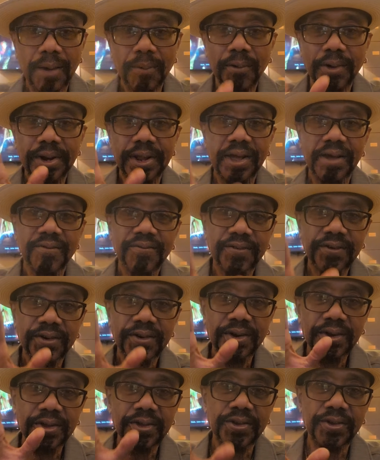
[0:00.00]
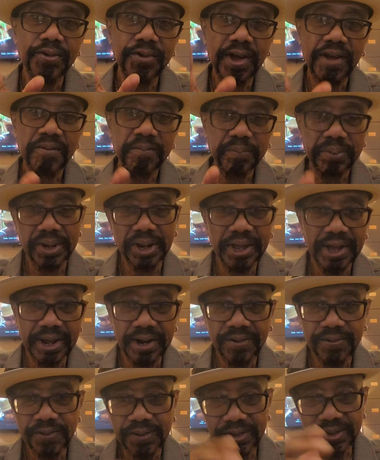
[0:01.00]
And whatever you have
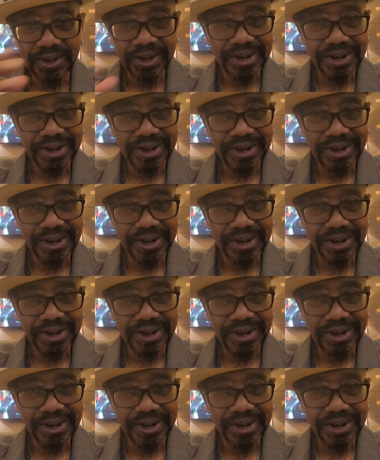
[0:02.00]
planned for